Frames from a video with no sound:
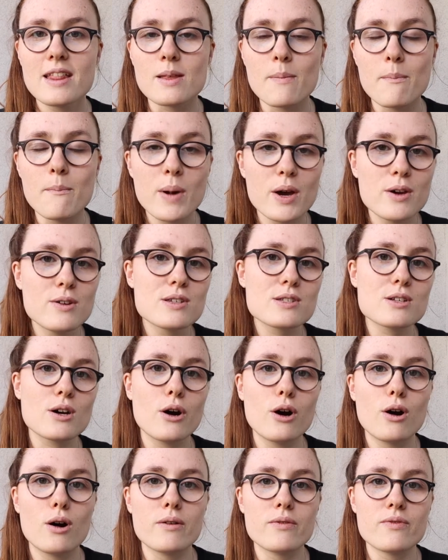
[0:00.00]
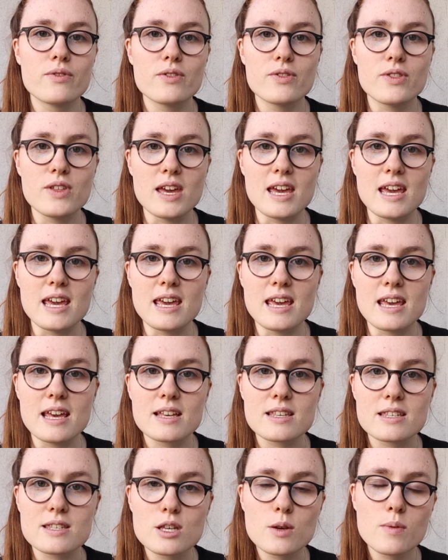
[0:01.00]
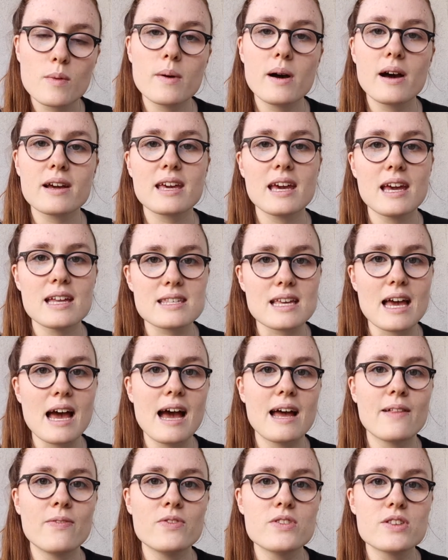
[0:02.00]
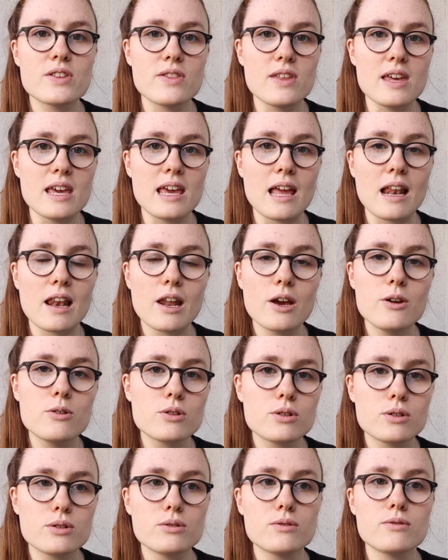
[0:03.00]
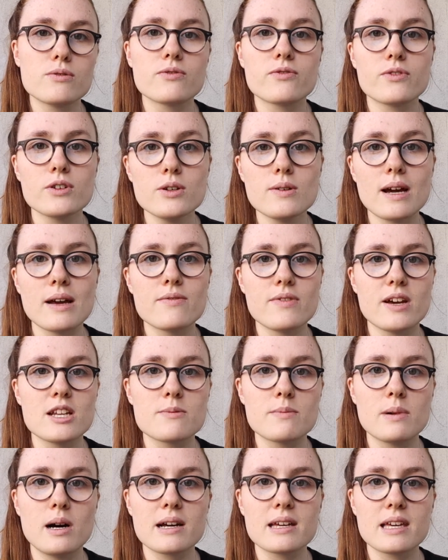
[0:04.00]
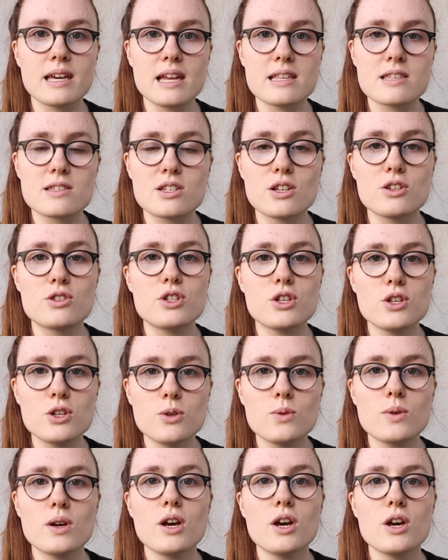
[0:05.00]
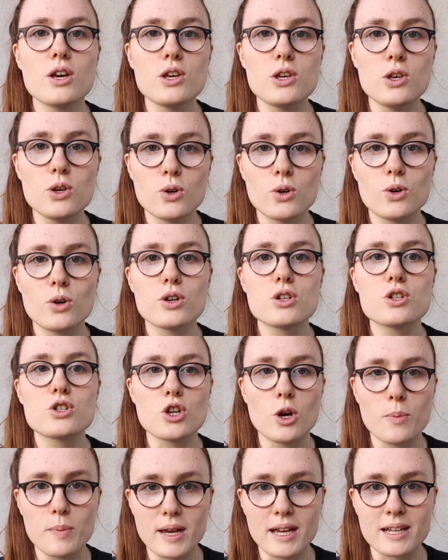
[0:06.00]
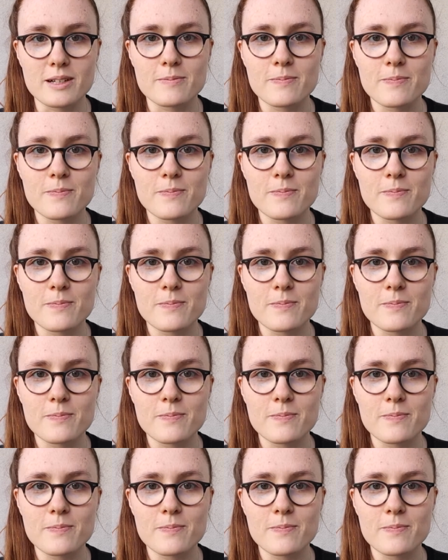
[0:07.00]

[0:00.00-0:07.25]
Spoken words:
the most of the supermarkets and the local fruit and veg markets to do your shopping.